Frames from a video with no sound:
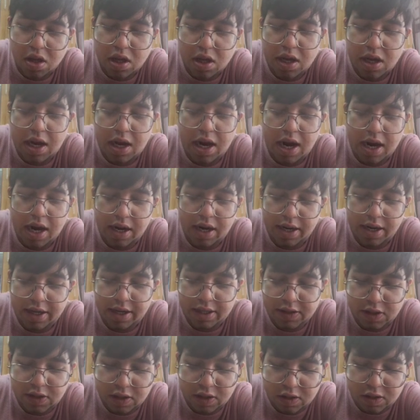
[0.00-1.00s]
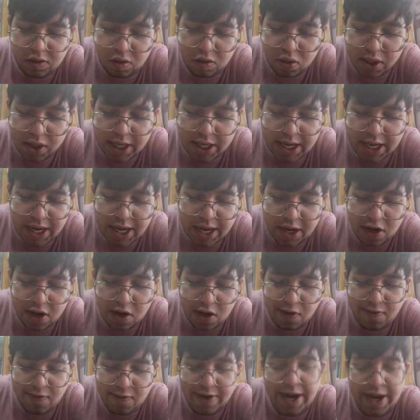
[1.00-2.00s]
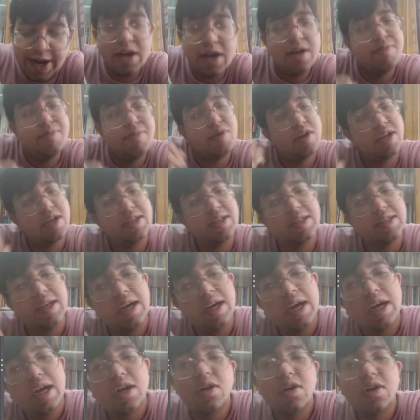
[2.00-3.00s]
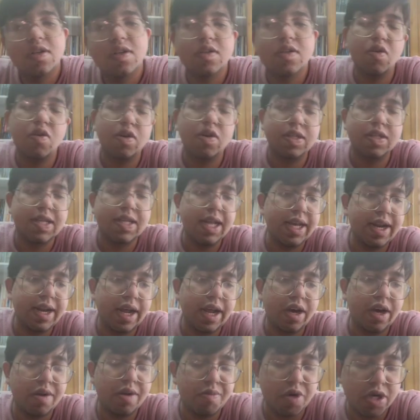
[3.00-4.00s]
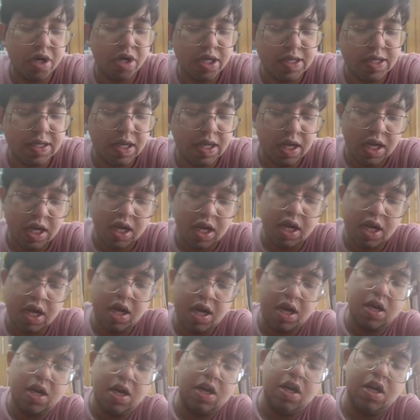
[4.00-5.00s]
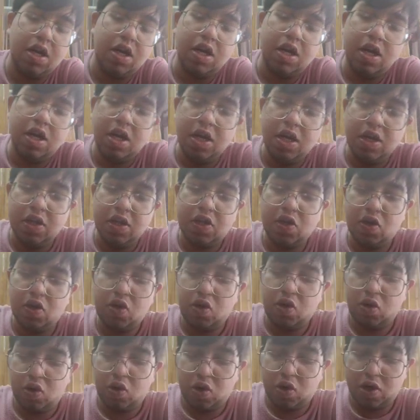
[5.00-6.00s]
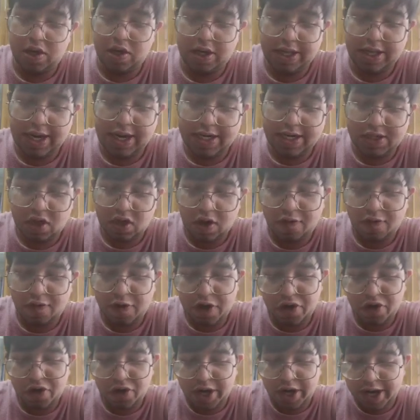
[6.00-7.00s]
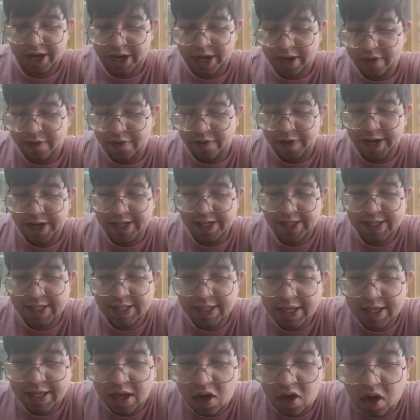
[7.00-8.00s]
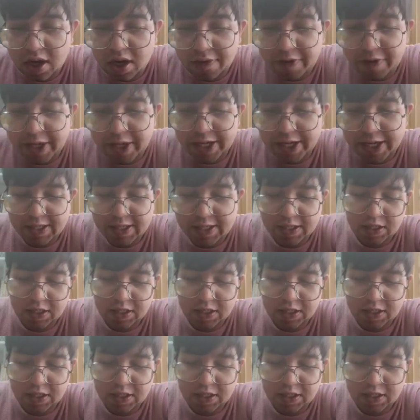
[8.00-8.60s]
and it is also look alike of rigor mortis. Also looks like rigor mortis. So that's all for today. We discussed a lot of things